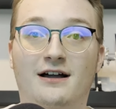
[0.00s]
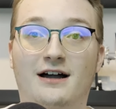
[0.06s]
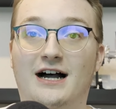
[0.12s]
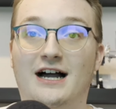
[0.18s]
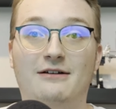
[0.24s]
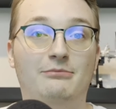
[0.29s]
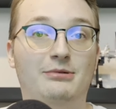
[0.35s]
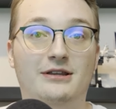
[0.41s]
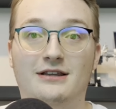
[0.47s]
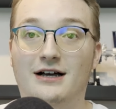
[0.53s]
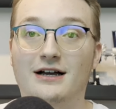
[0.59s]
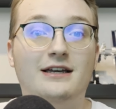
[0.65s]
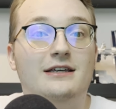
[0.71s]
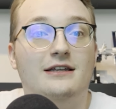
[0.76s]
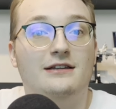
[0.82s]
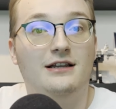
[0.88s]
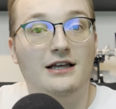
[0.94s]
I've been
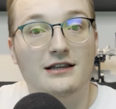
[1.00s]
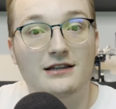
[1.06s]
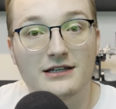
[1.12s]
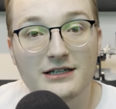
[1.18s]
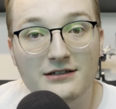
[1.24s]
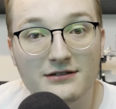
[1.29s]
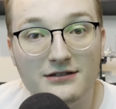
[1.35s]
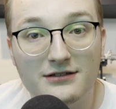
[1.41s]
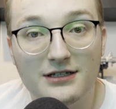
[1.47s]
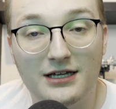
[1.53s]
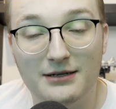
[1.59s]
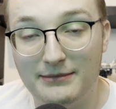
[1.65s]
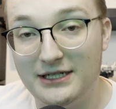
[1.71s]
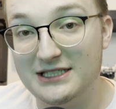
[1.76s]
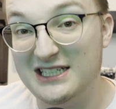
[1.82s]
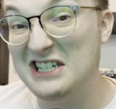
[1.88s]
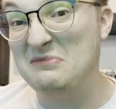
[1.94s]
lucky lately, and
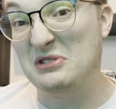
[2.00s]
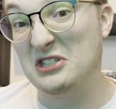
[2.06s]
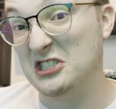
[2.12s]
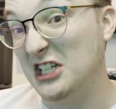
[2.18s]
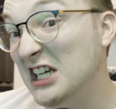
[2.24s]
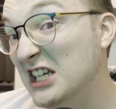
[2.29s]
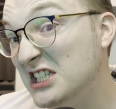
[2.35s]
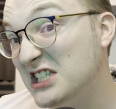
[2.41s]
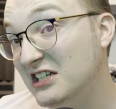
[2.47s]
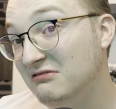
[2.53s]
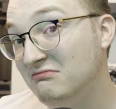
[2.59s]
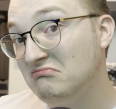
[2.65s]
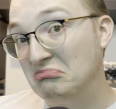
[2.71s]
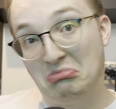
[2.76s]
my team is decent.